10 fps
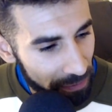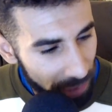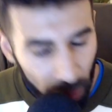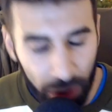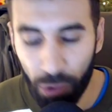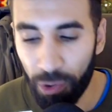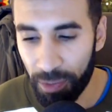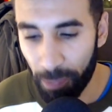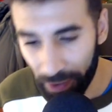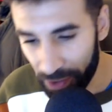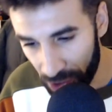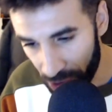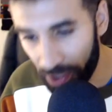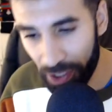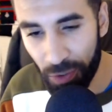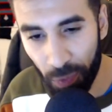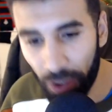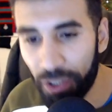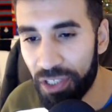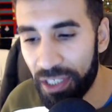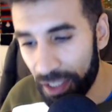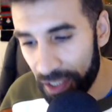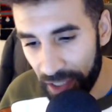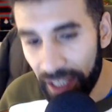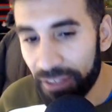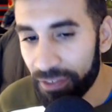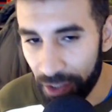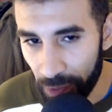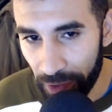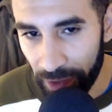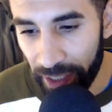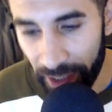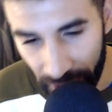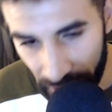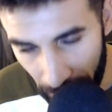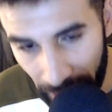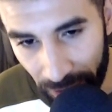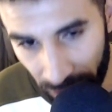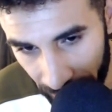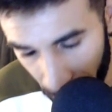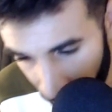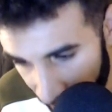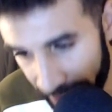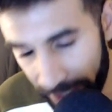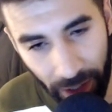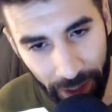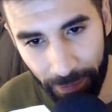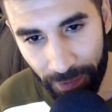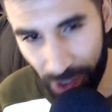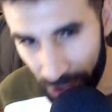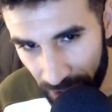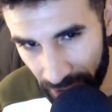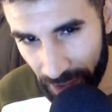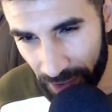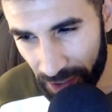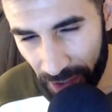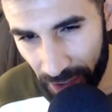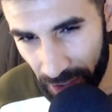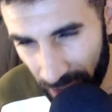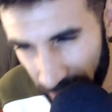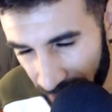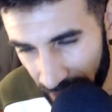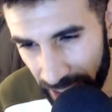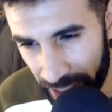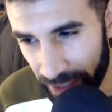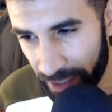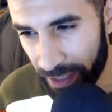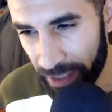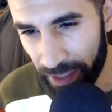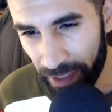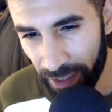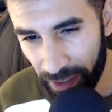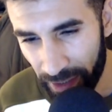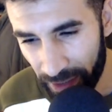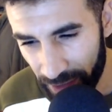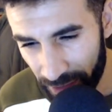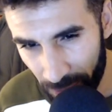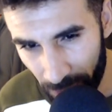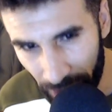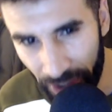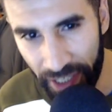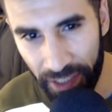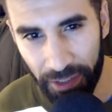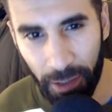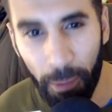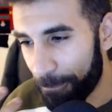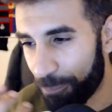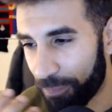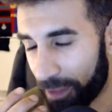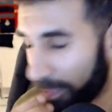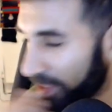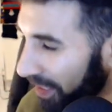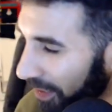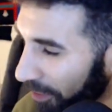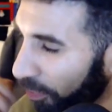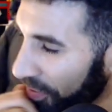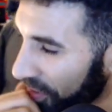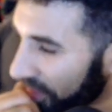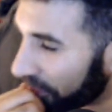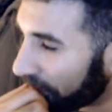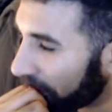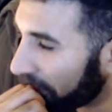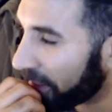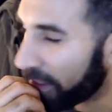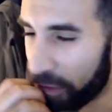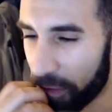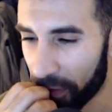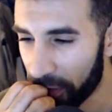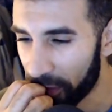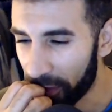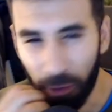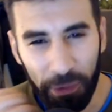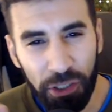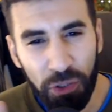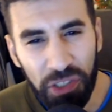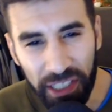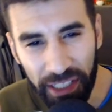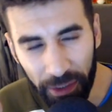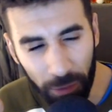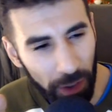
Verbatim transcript: no choice but to trust what Gazidis has left us with, and as the man ran away, I'm just slightly worried. I mean, Declan Rice, even. Like, Guendouzi,